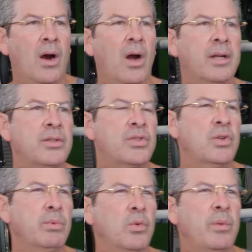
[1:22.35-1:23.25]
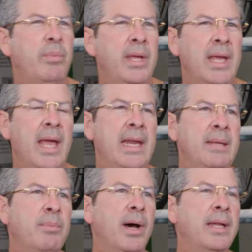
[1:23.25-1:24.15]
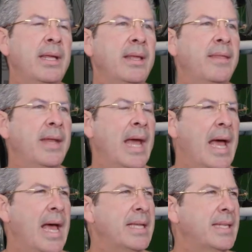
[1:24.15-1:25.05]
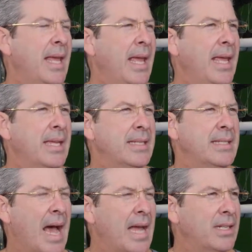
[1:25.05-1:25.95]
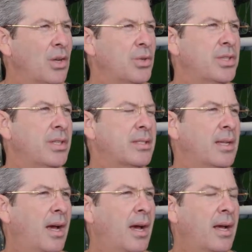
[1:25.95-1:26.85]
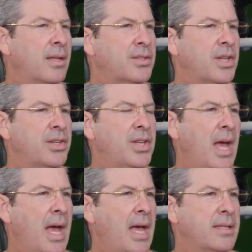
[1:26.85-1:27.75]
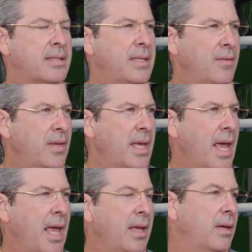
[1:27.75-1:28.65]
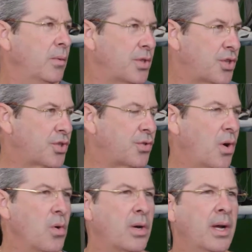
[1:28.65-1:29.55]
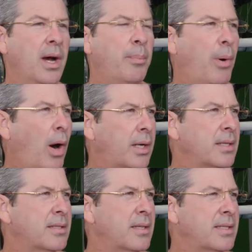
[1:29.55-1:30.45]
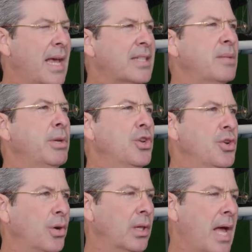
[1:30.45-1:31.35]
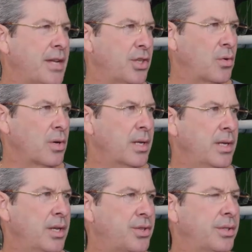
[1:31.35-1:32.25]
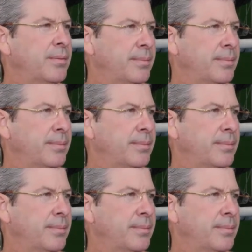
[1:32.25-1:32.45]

Our consumer would be anybody that has a diagnosis such as CVA, stroke, Parkinson's. It has to be a neurological condition.